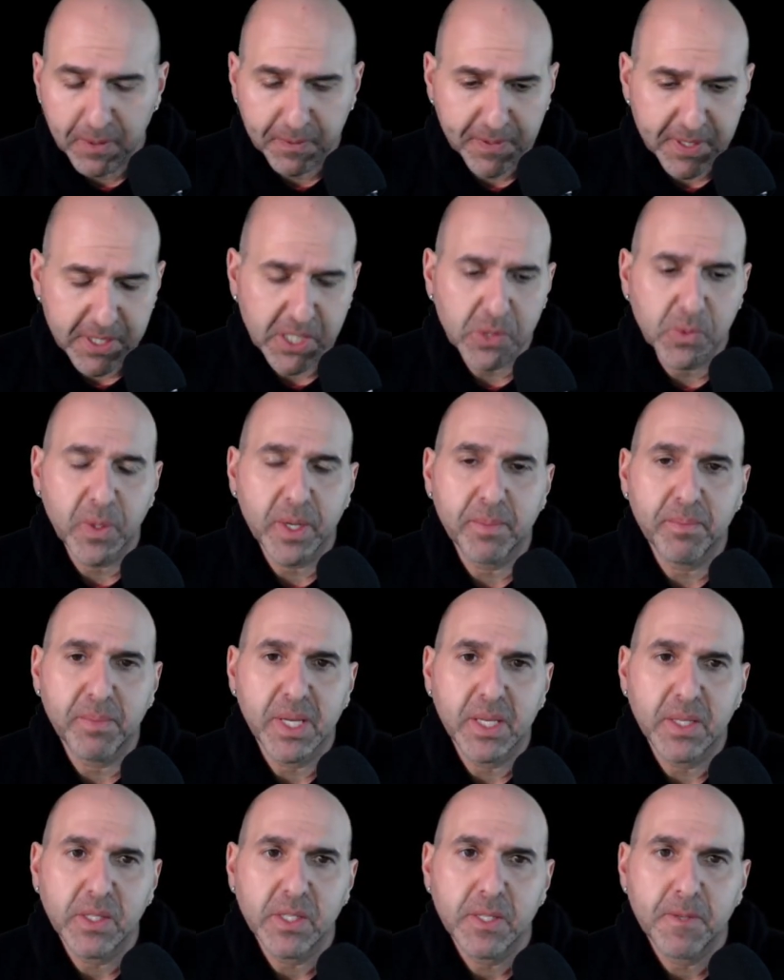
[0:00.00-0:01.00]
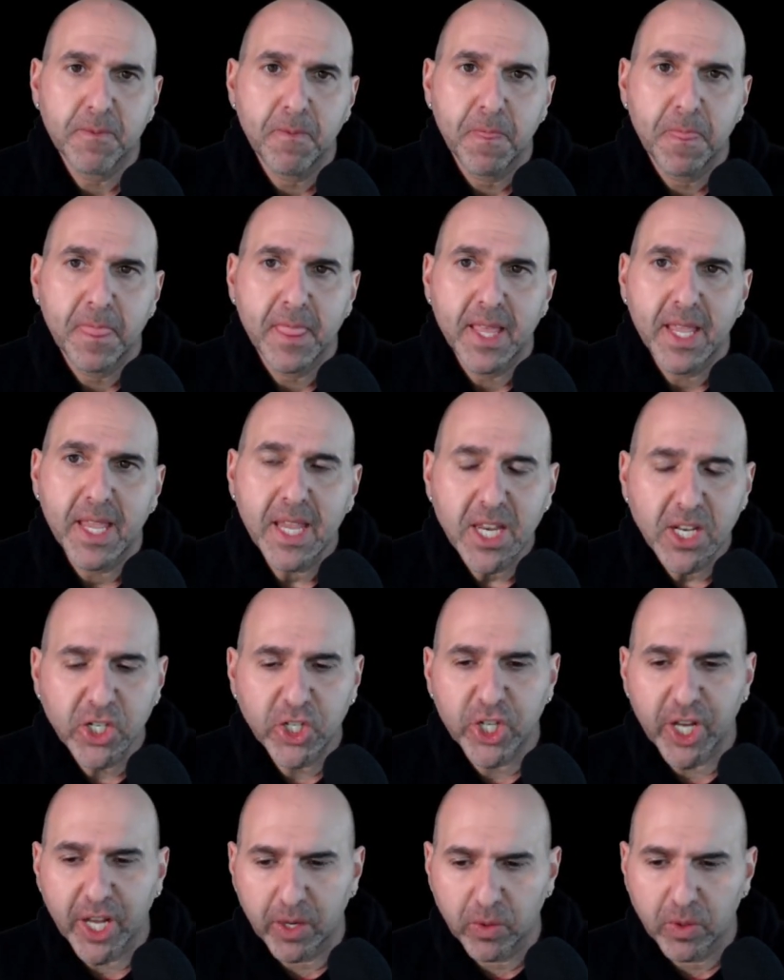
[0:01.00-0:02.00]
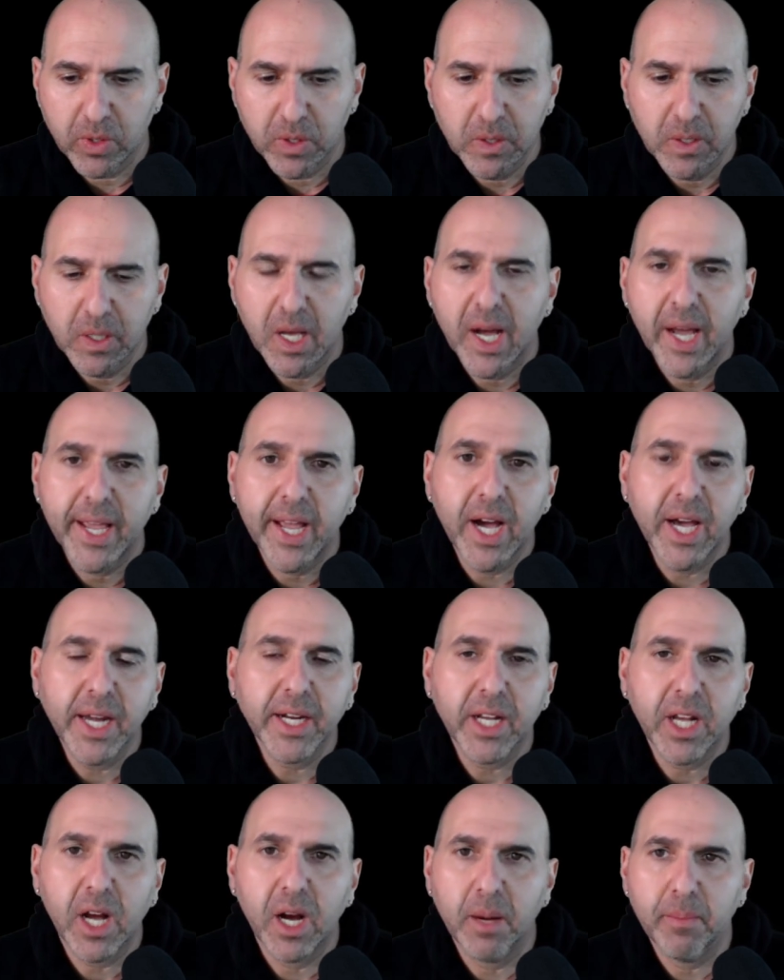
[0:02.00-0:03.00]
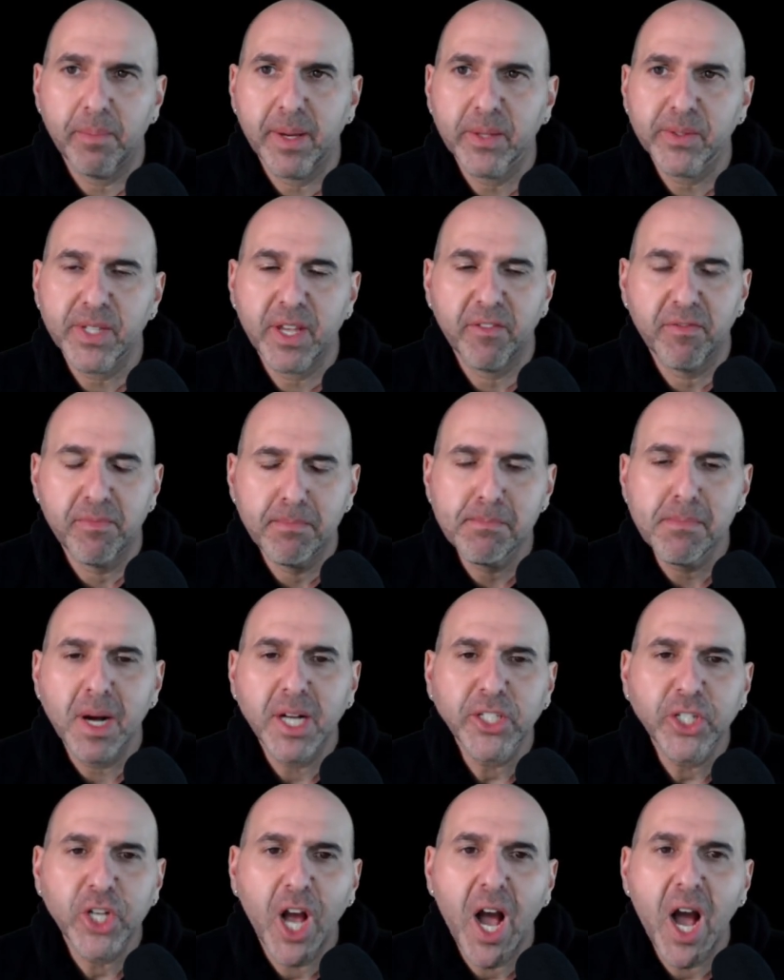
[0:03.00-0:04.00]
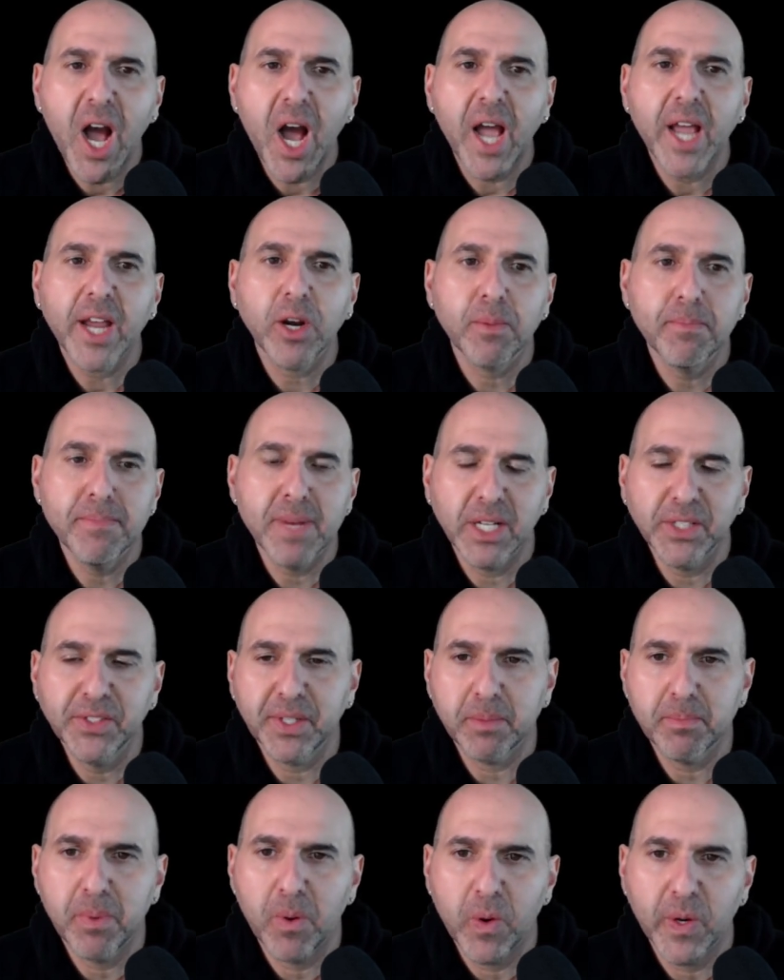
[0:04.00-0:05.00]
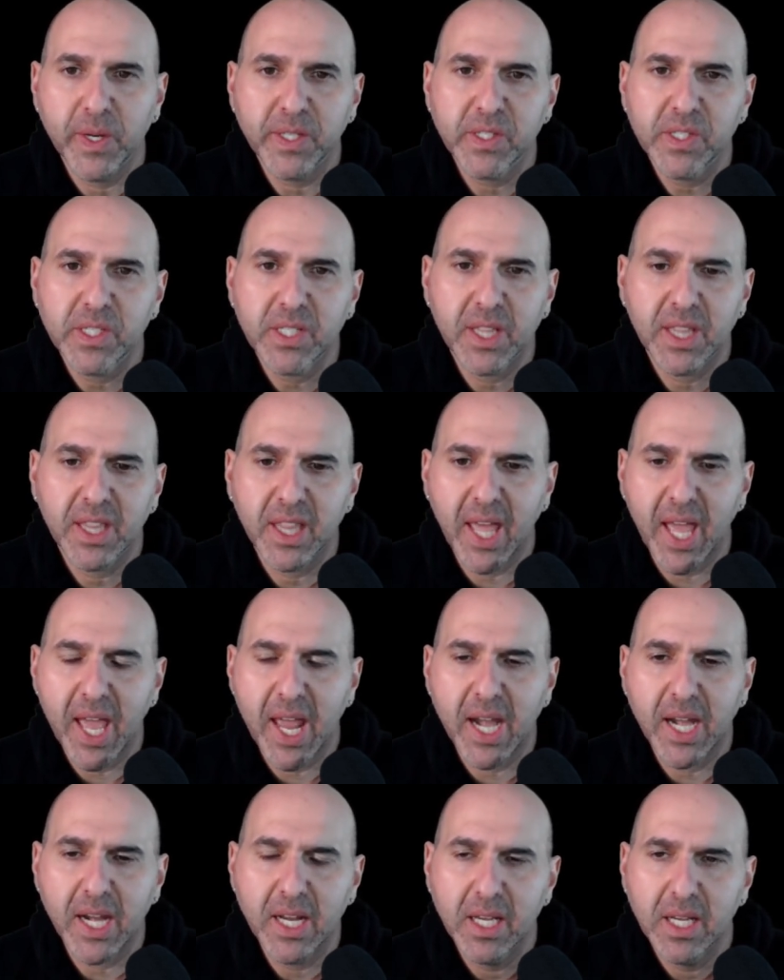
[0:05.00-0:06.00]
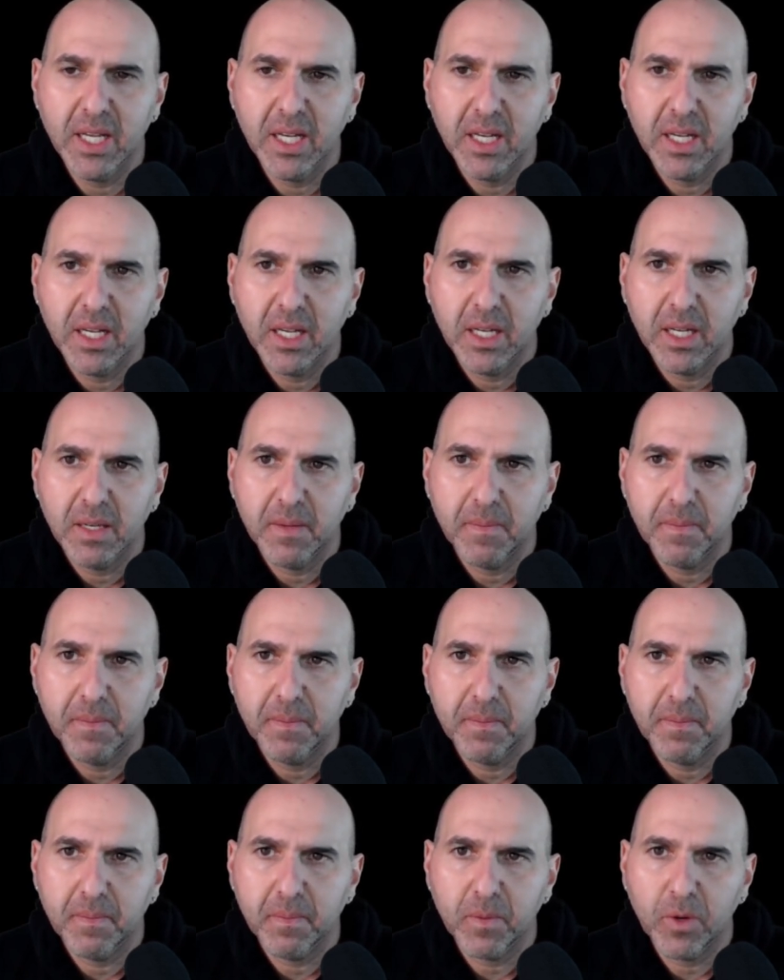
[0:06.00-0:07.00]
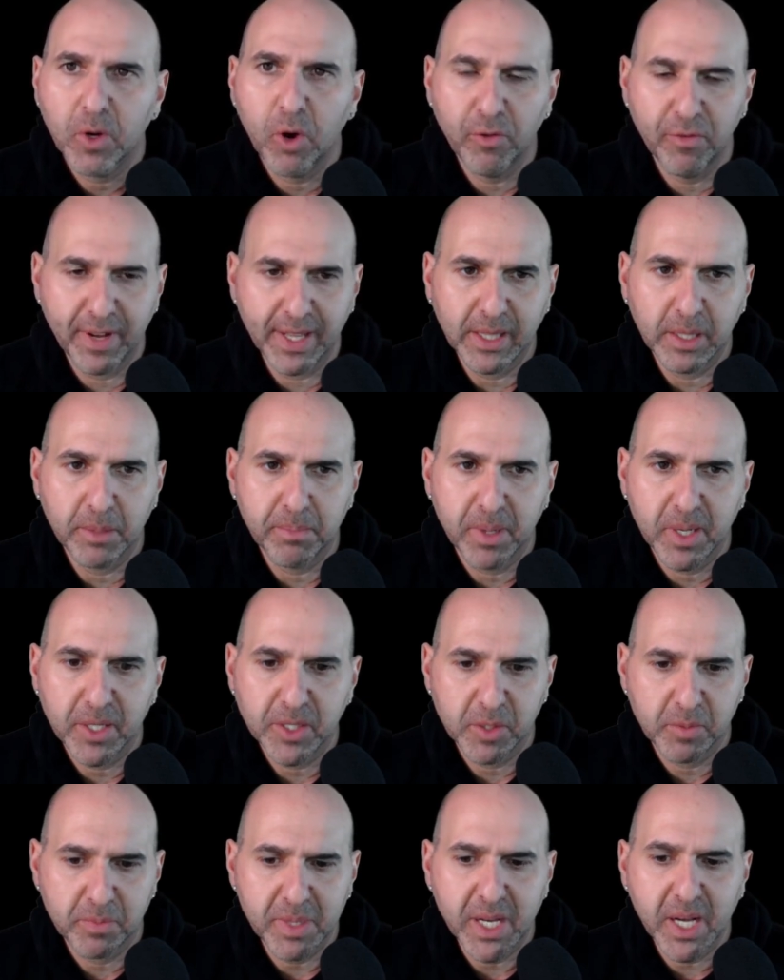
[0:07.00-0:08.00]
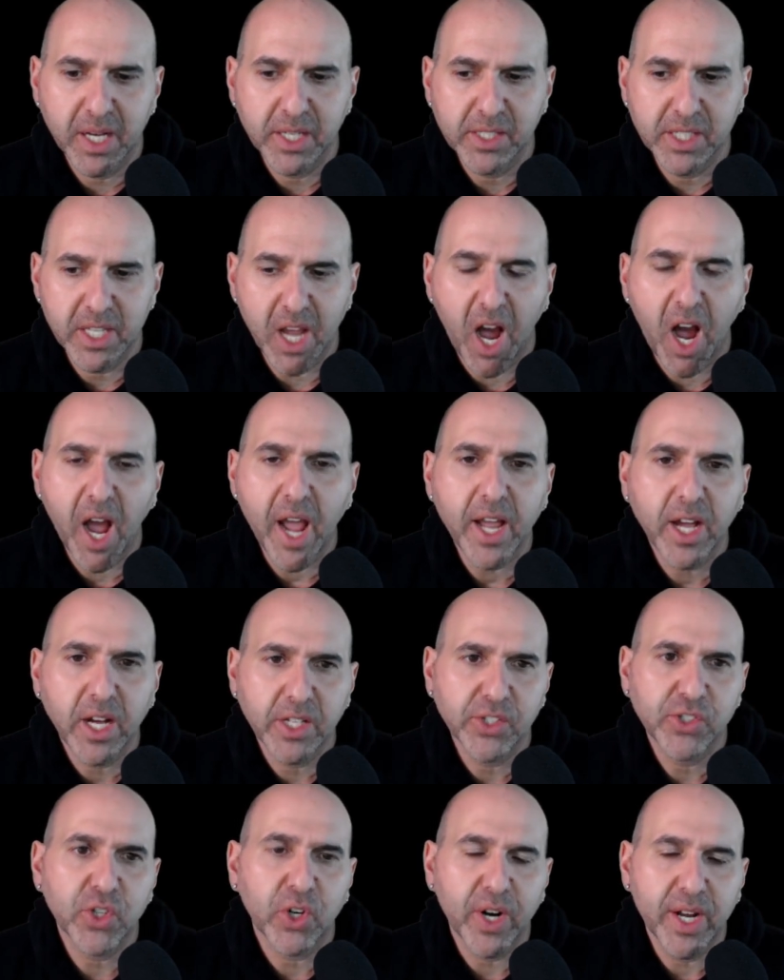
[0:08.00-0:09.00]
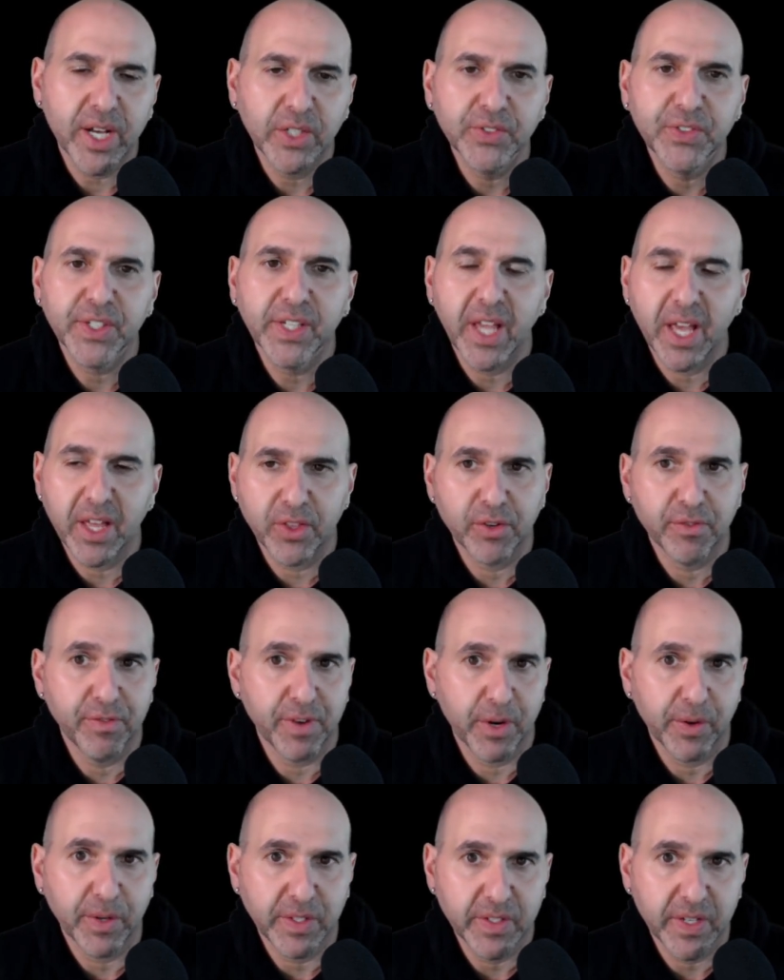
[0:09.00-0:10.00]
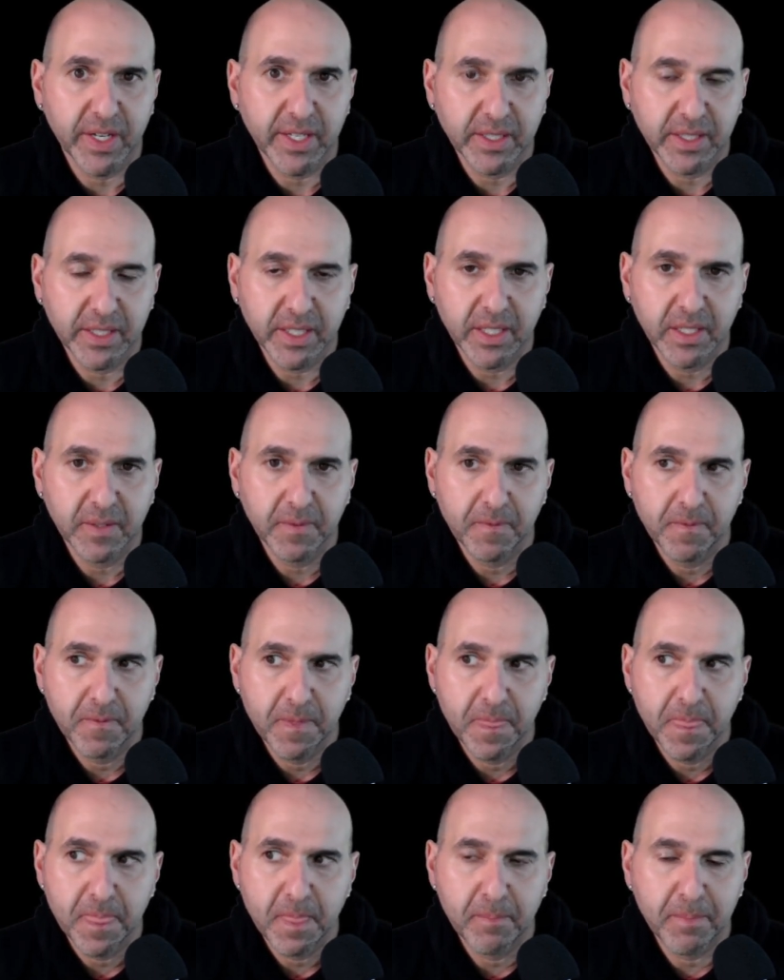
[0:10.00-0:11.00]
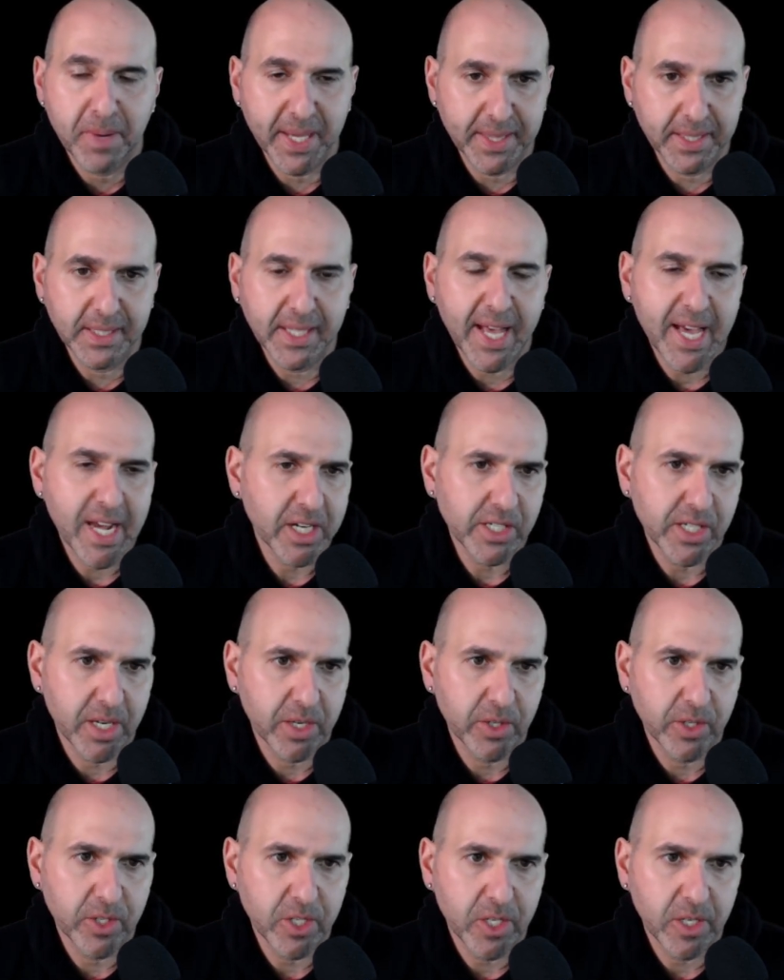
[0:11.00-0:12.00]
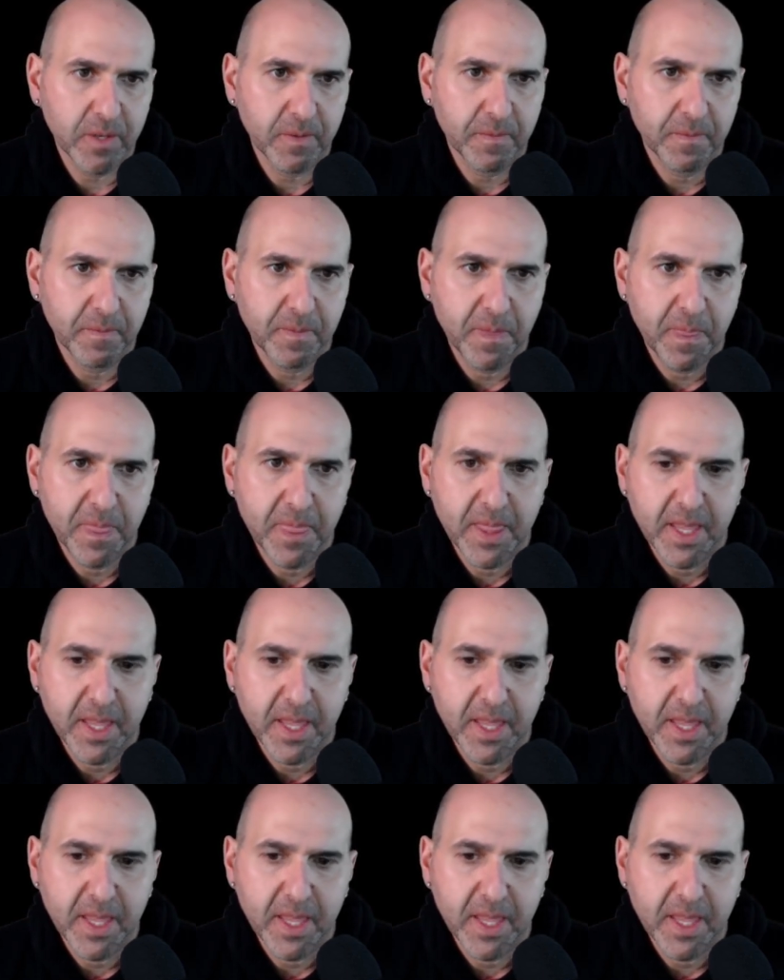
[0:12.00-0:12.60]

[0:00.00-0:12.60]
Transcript: Well, this is what it means. In general, ionic compounds have much higher melting points than covalent bonds because the ions are held together very tightly by the lattice energy.